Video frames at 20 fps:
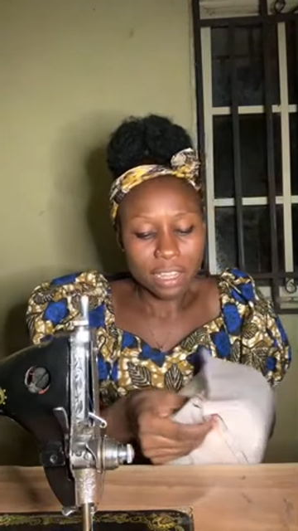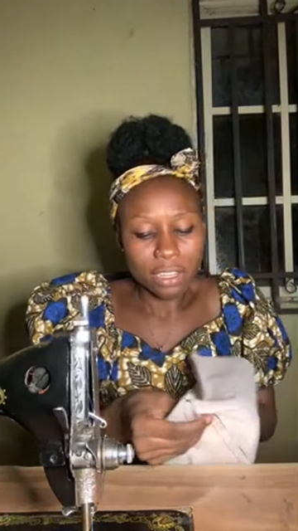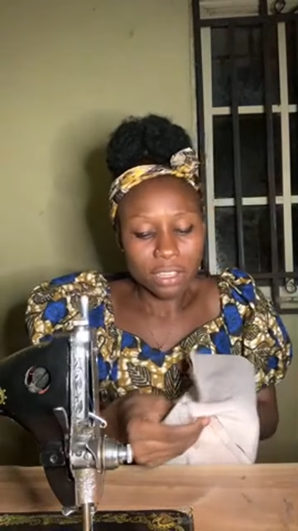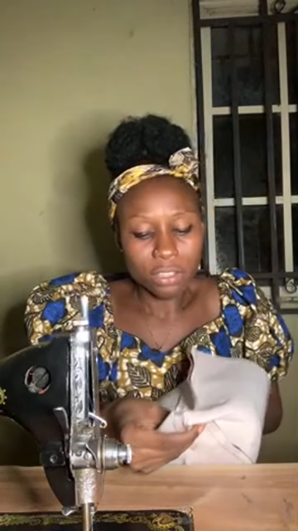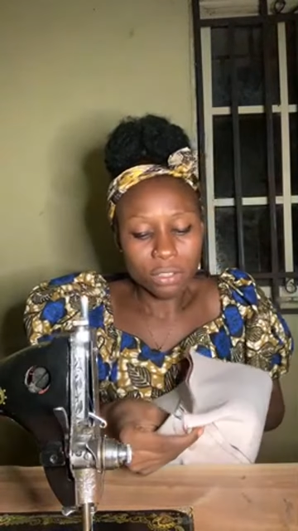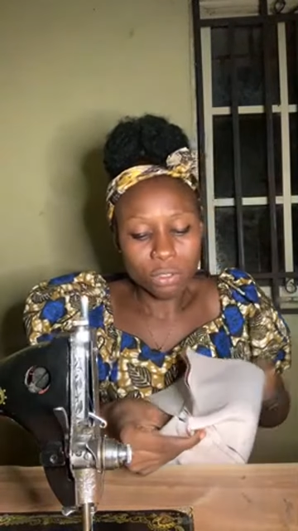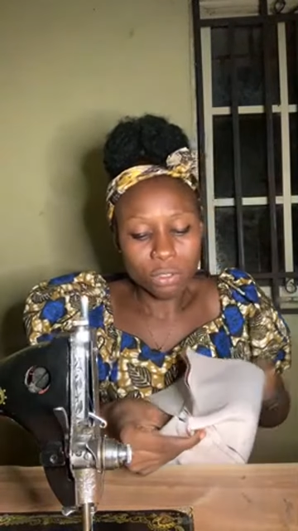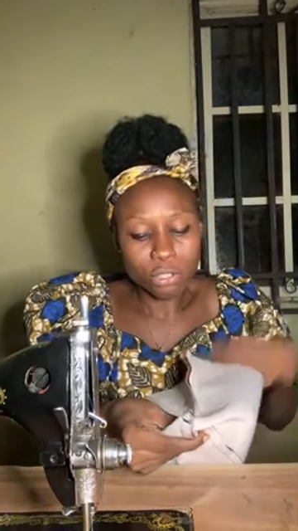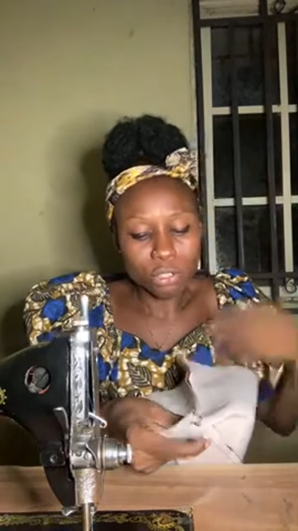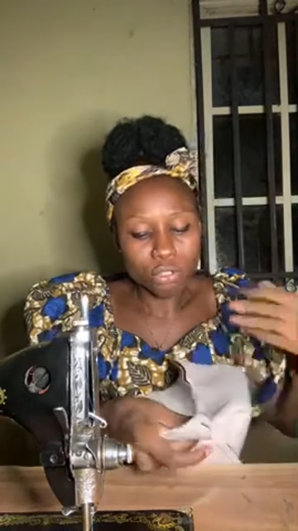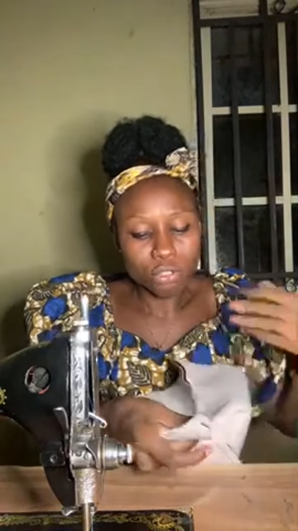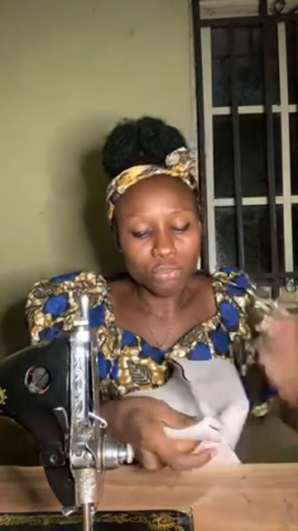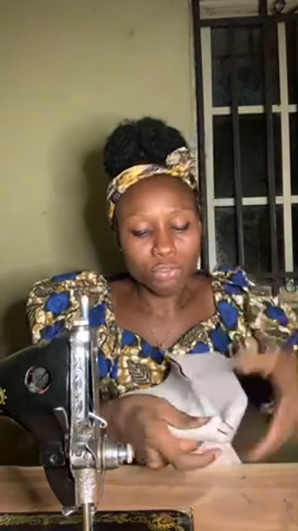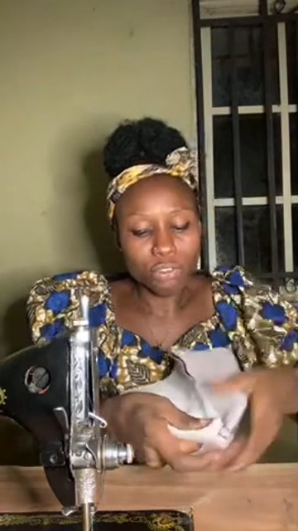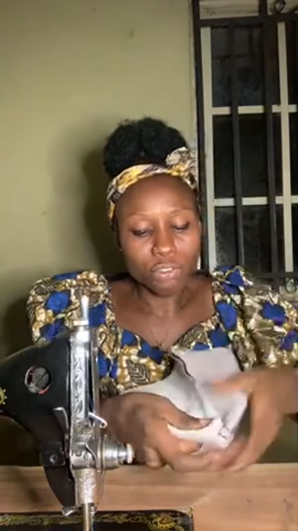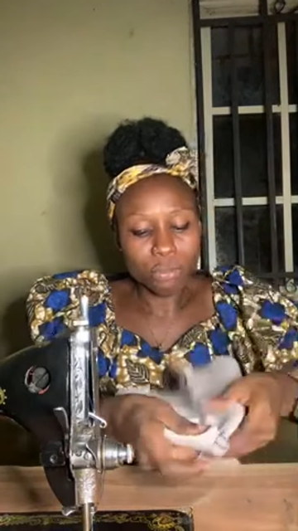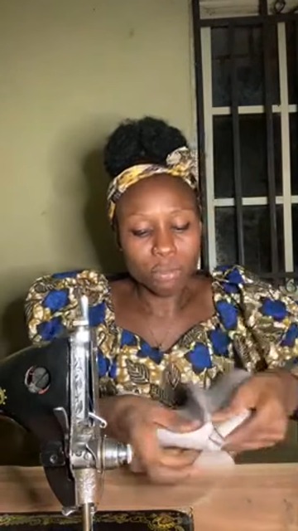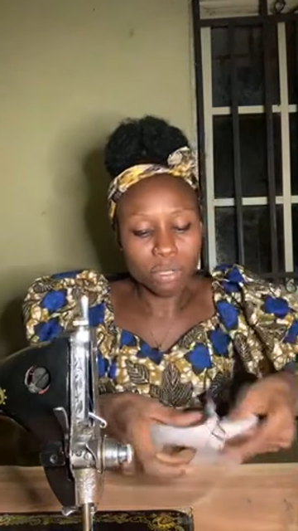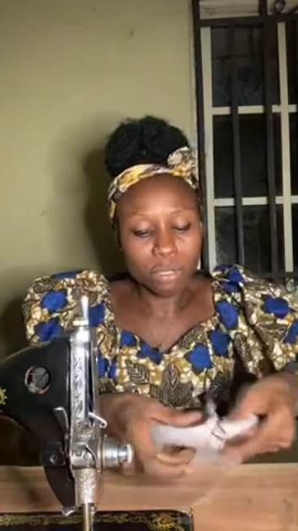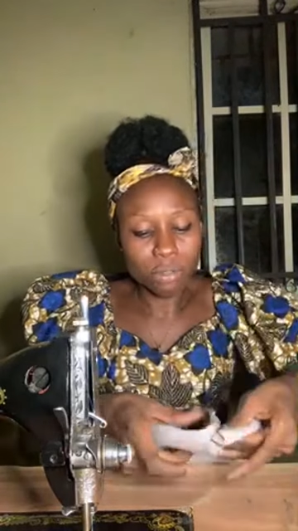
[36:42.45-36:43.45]
So you
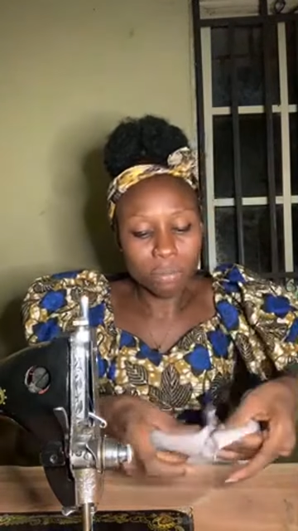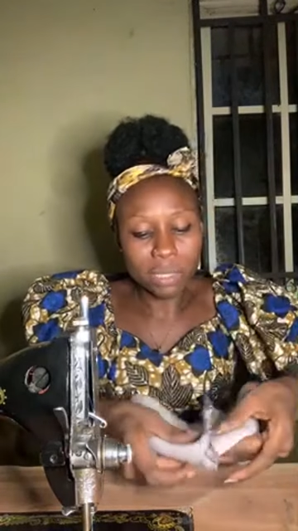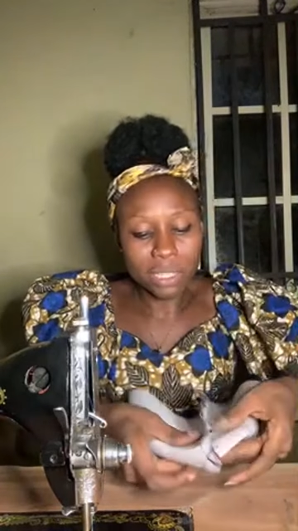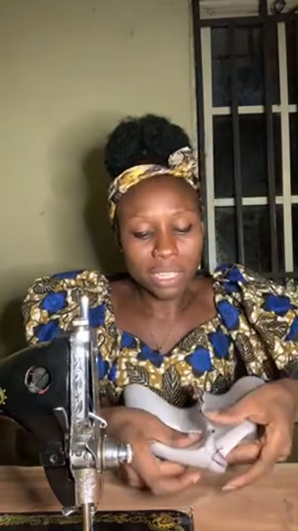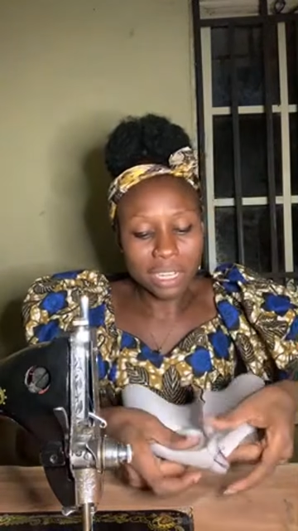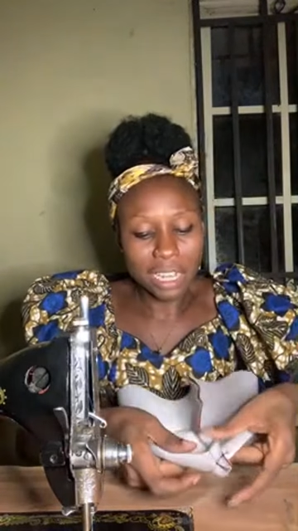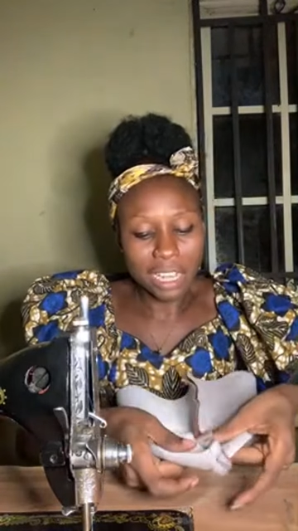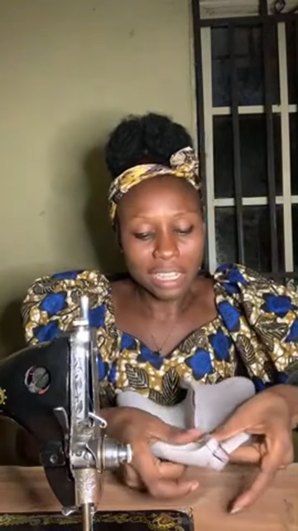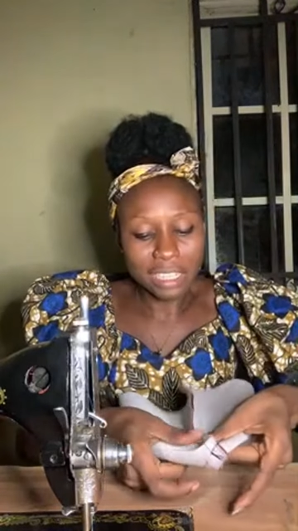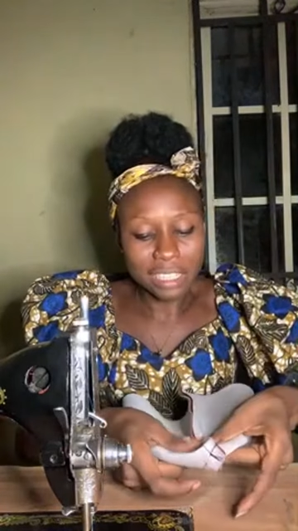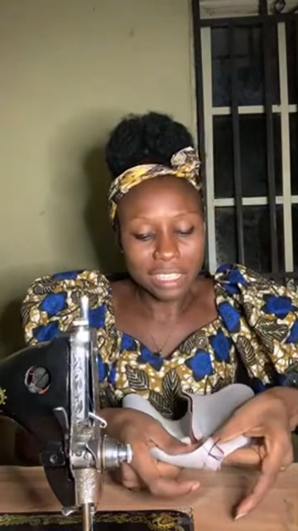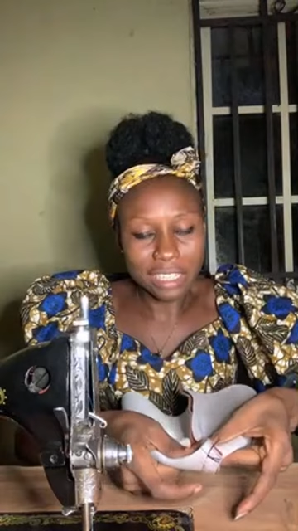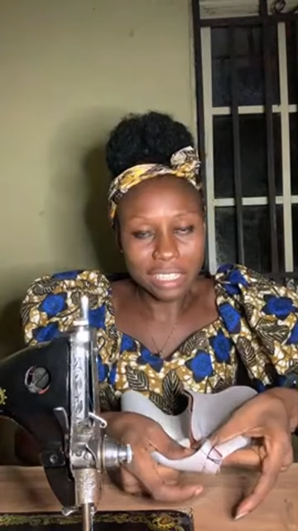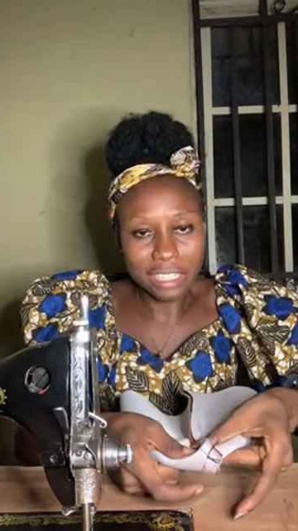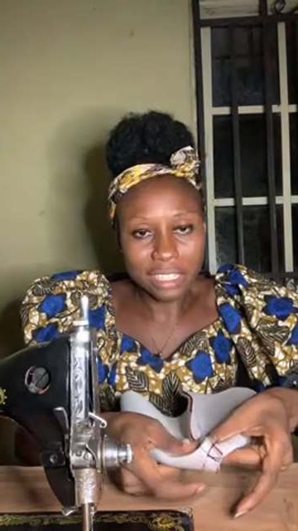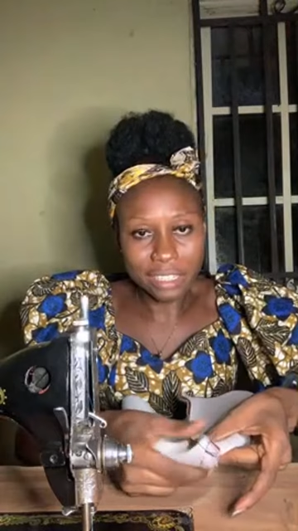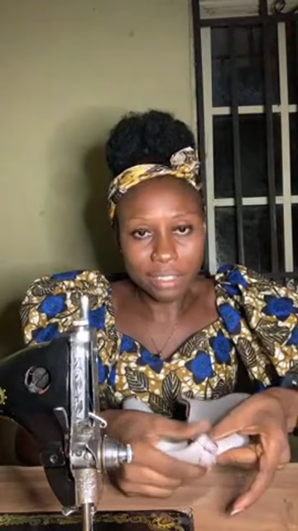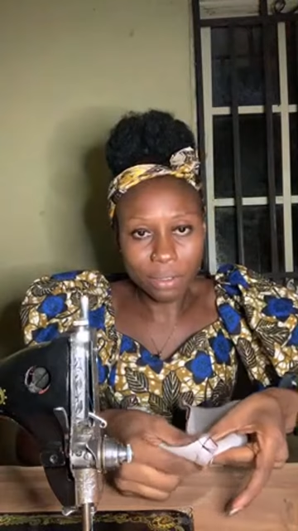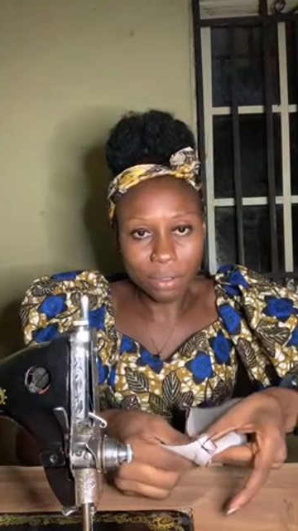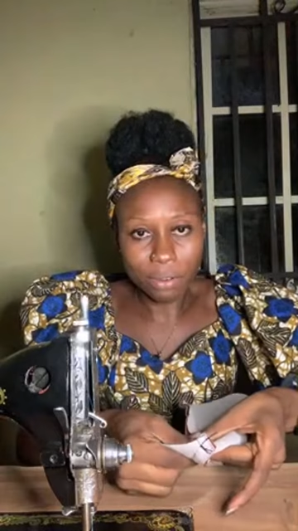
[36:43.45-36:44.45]
form something like this.